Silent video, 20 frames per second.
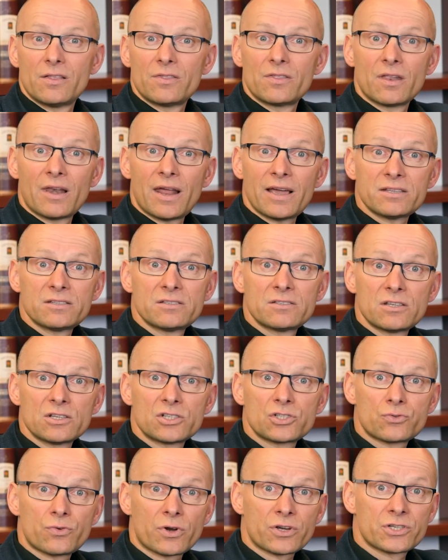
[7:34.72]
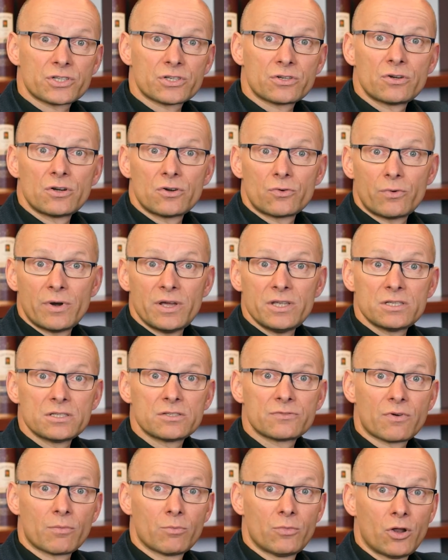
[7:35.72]
The licensing structure
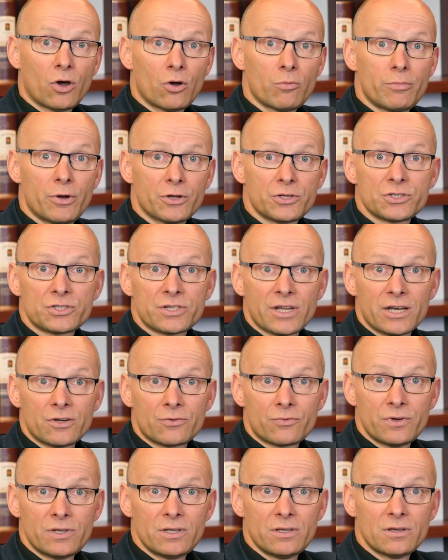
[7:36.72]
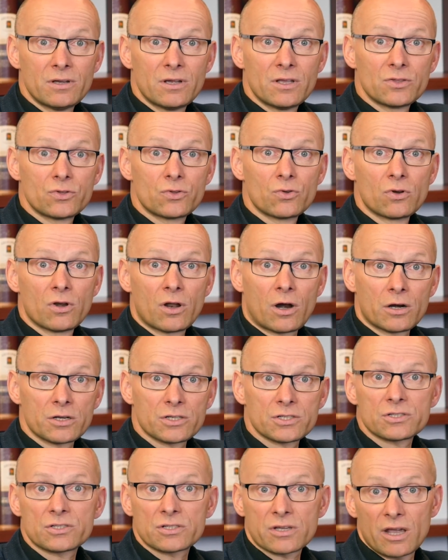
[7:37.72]
ranges from low budget entry to large
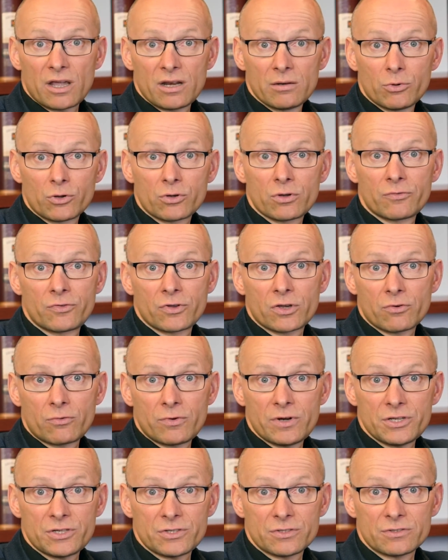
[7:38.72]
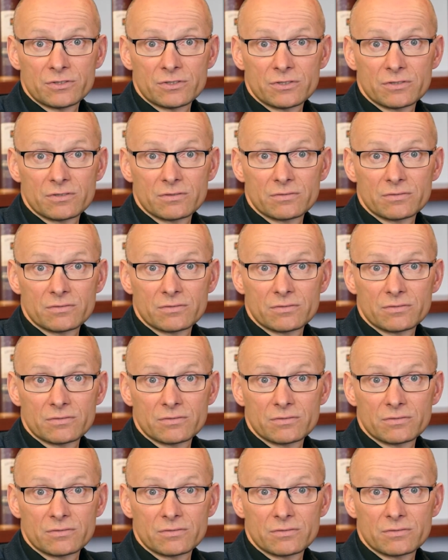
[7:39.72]
scalable configurations.